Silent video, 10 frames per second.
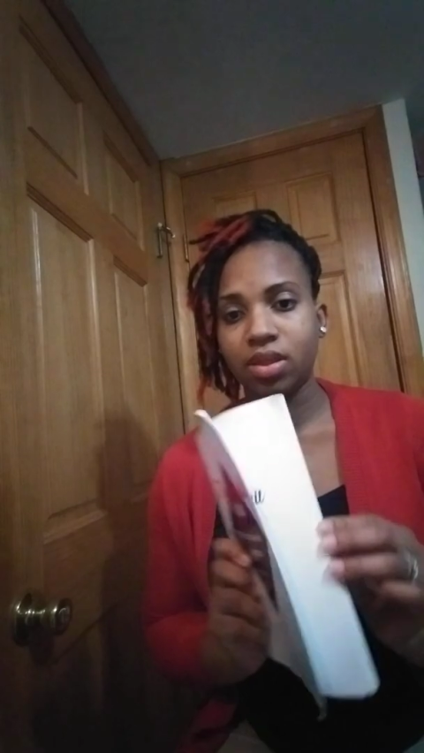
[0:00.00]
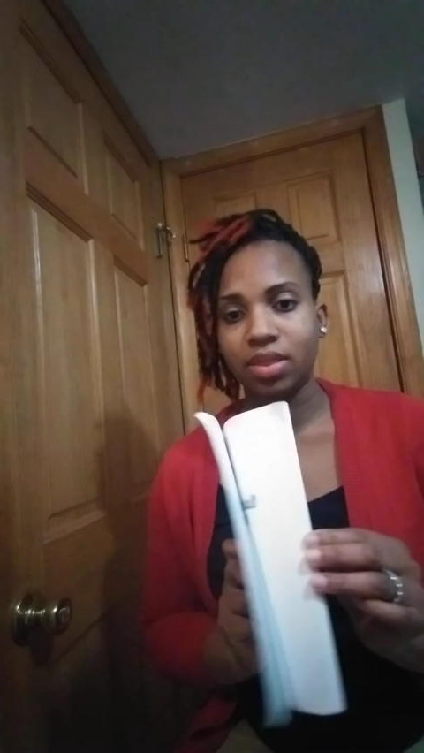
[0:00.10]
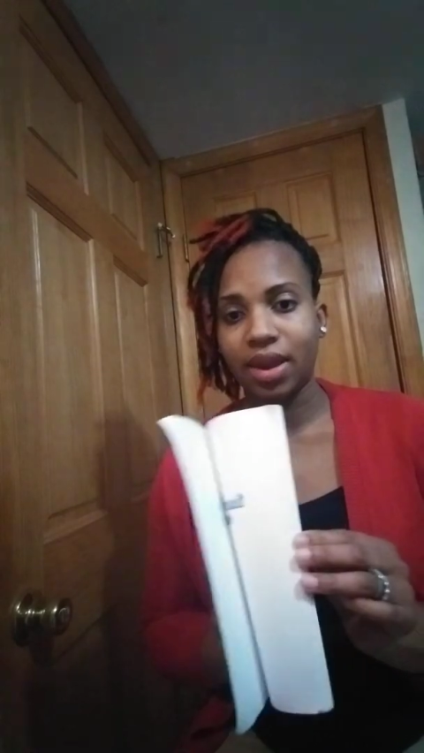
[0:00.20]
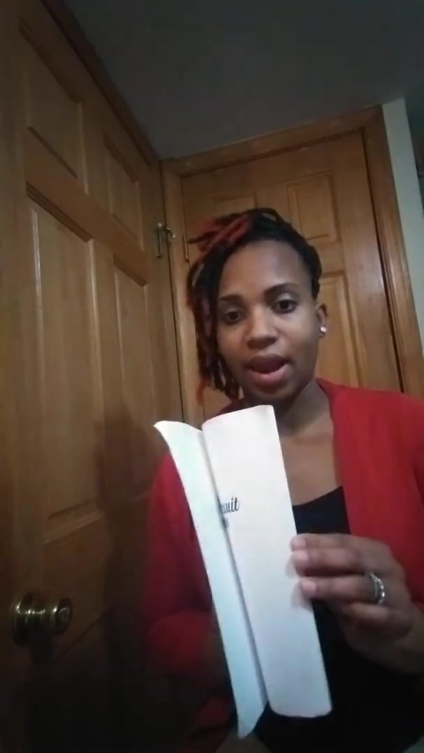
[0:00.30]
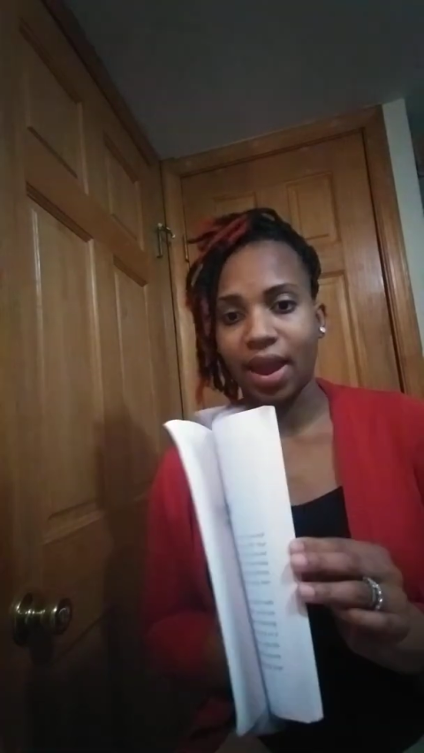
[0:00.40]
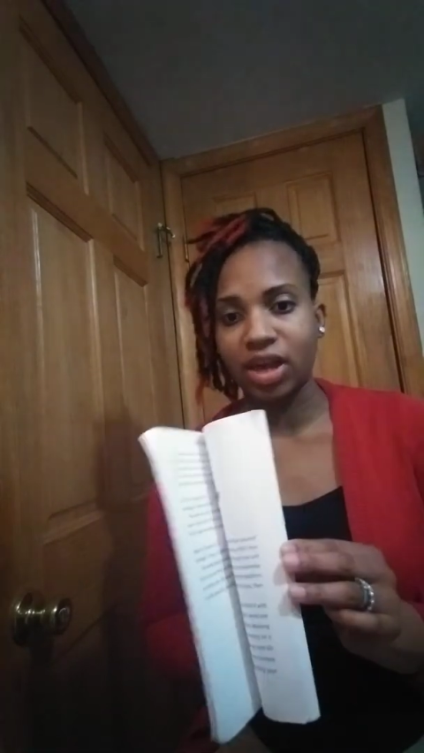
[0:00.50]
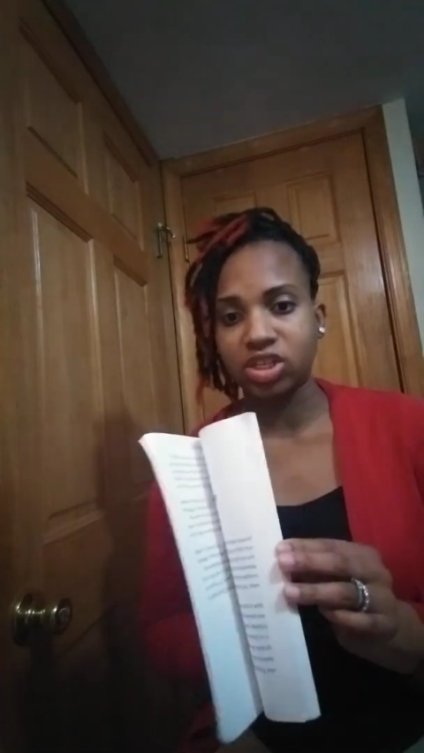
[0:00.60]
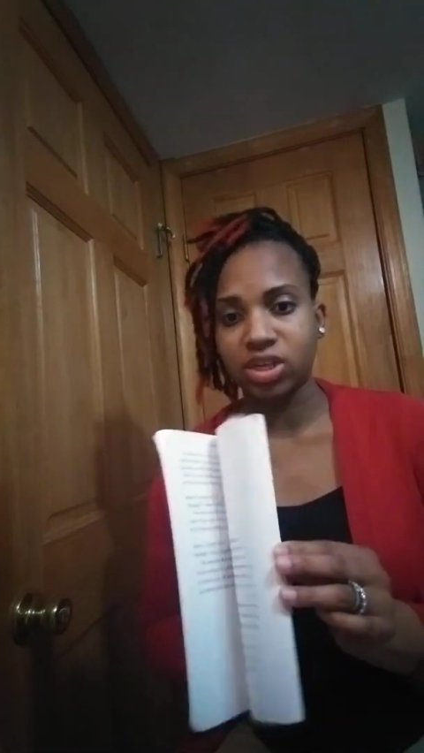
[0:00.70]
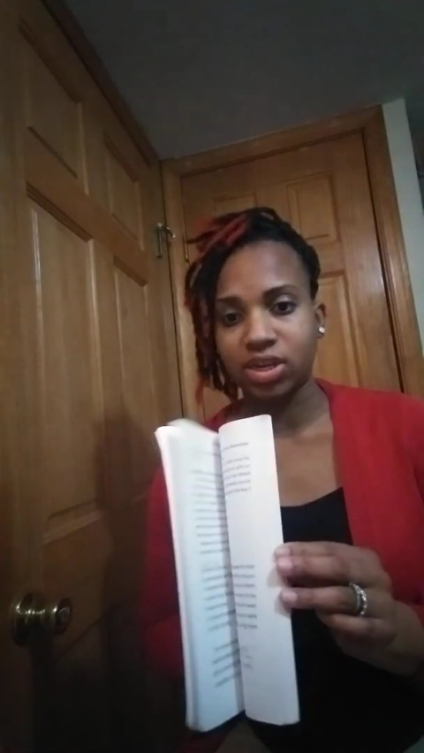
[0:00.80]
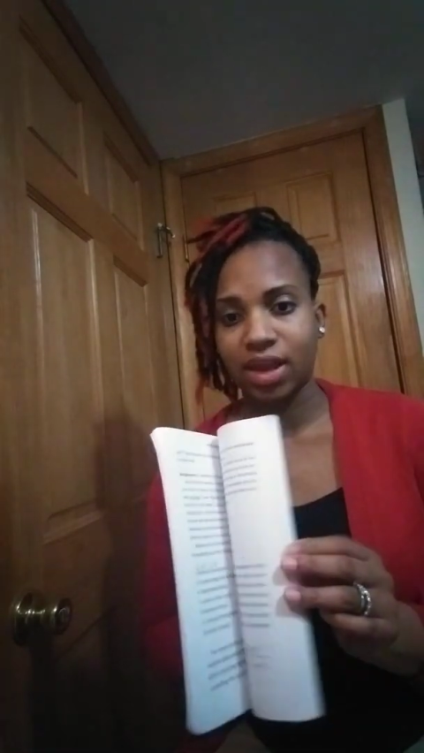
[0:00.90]
that I
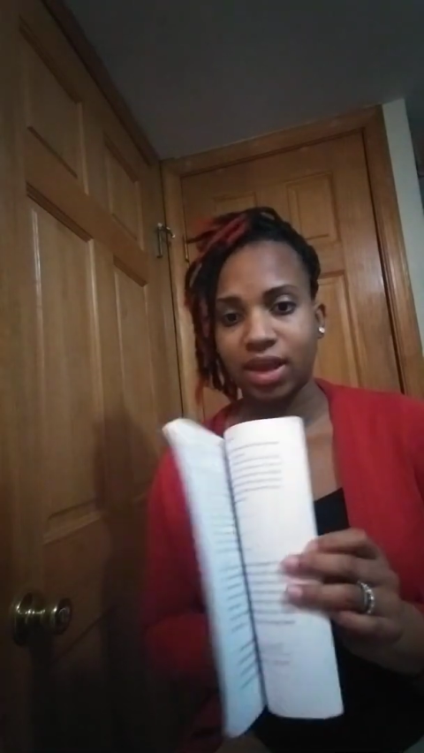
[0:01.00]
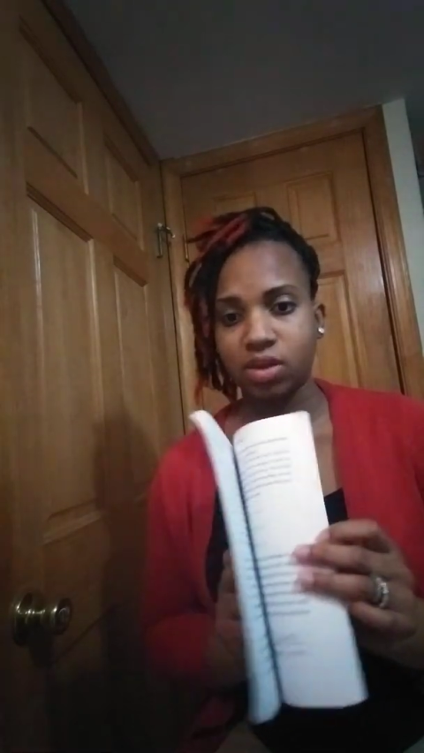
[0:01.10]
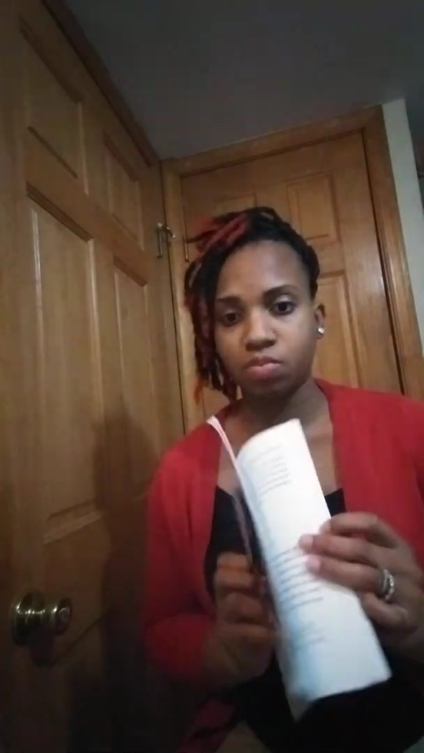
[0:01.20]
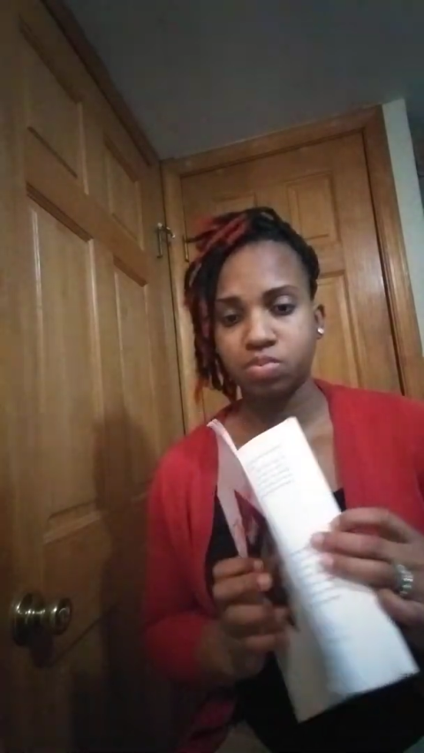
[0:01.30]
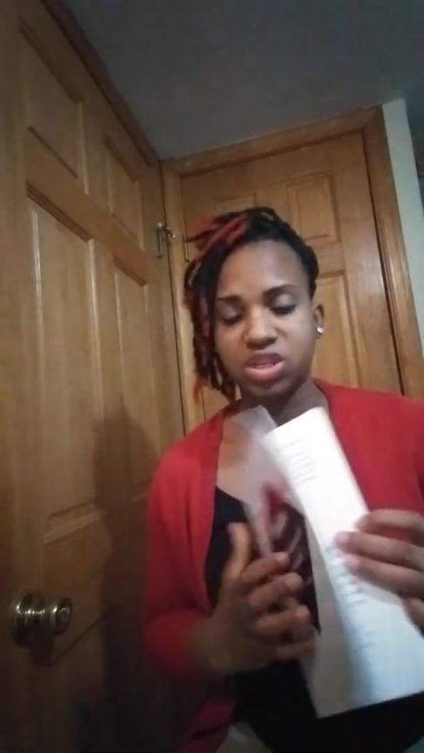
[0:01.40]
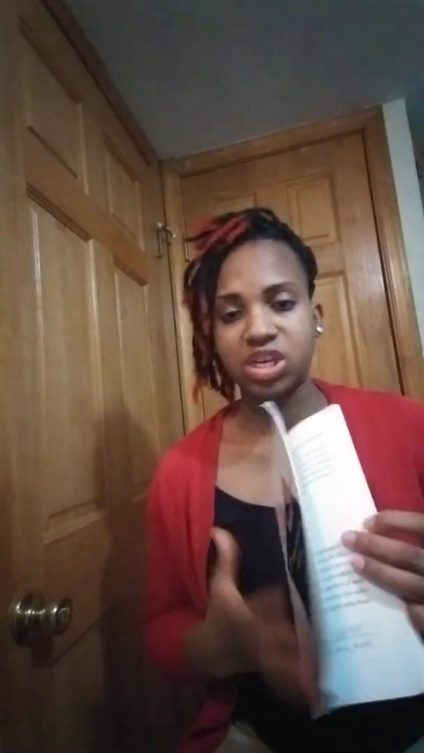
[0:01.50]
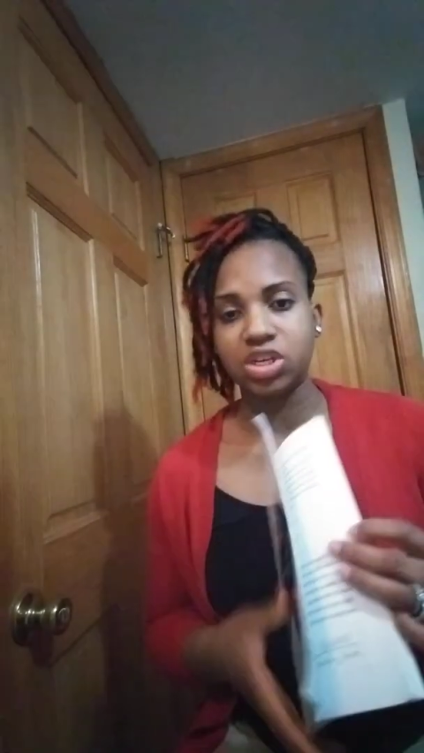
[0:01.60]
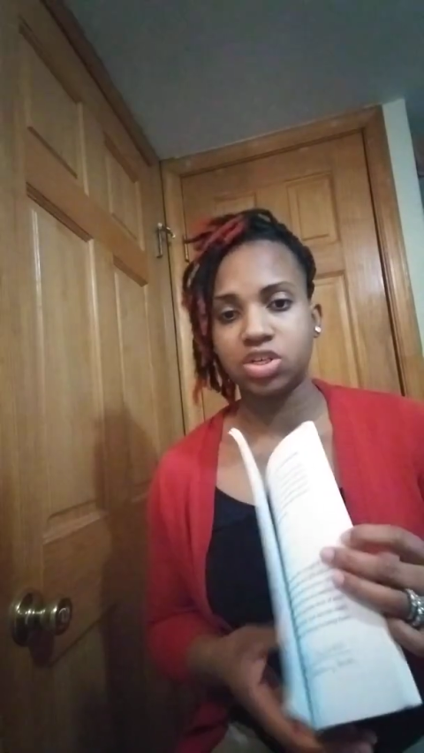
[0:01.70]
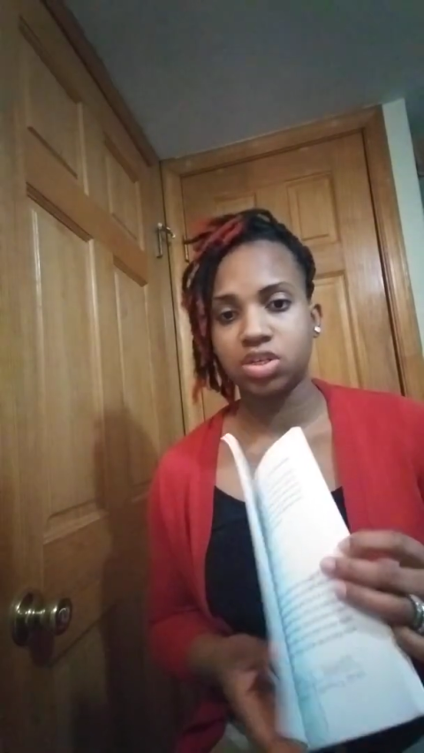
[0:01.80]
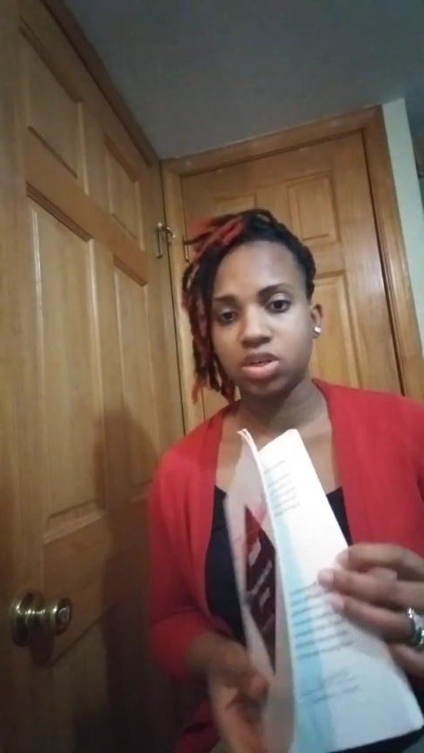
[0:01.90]
actually like teach